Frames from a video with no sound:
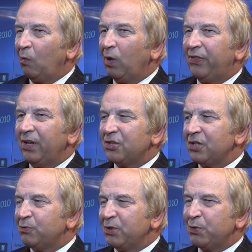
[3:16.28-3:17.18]
Well, I
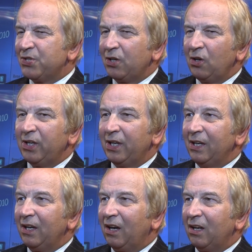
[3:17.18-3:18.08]
think, as we said earlier,
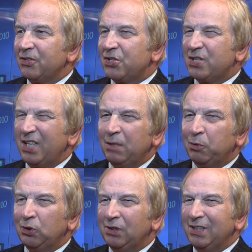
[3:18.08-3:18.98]

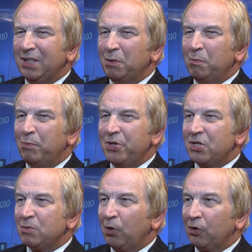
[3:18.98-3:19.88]
sustainable
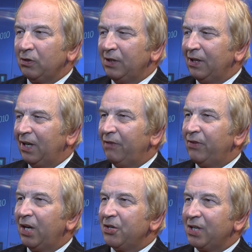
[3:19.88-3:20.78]
business model, have
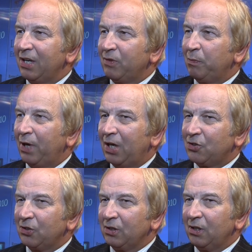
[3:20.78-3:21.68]
the energy, have the
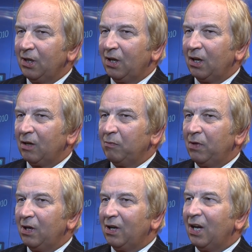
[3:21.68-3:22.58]
passion,
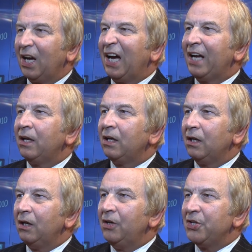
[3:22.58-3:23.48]
and
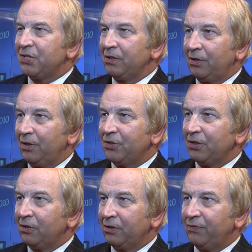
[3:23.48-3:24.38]
listen to
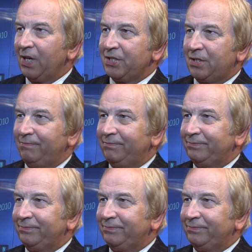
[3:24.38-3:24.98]
good advice.